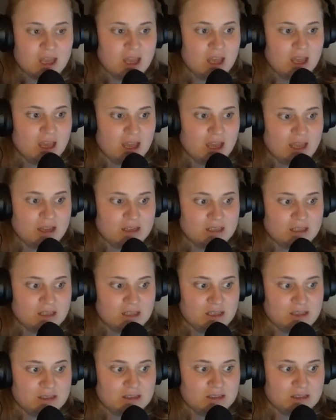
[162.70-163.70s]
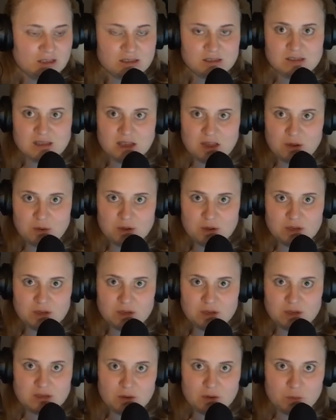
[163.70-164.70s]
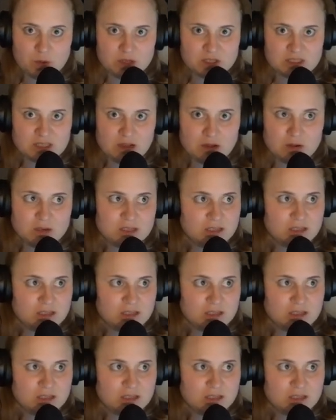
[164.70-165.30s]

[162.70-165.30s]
and he says how it works out.